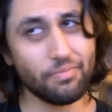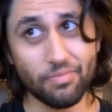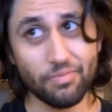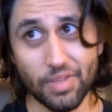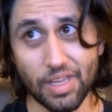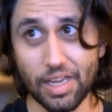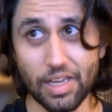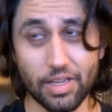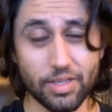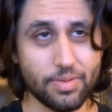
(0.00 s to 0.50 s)

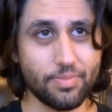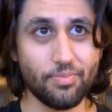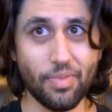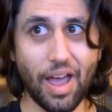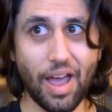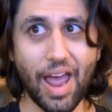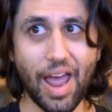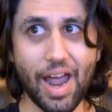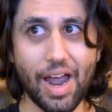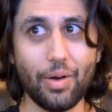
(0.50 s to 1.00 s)
is
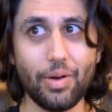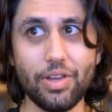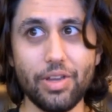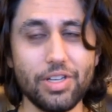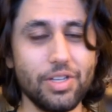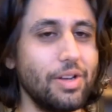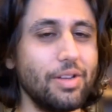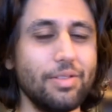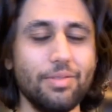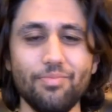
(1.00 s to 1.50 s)
how you
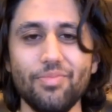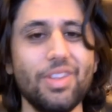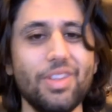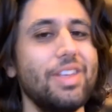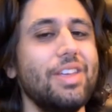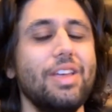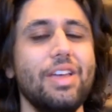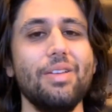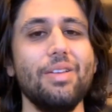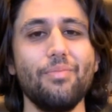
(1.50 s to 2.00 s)
do it.
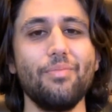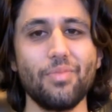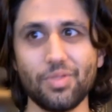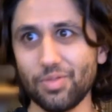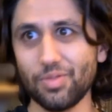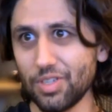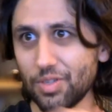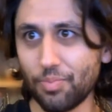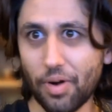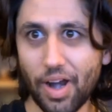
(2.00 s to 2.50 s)

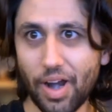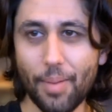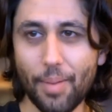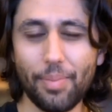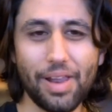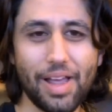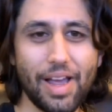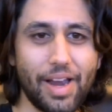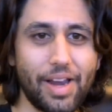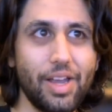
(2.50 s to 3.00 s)
Spray it
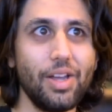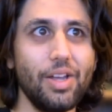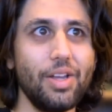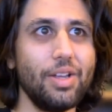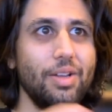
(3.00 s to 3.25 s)
black,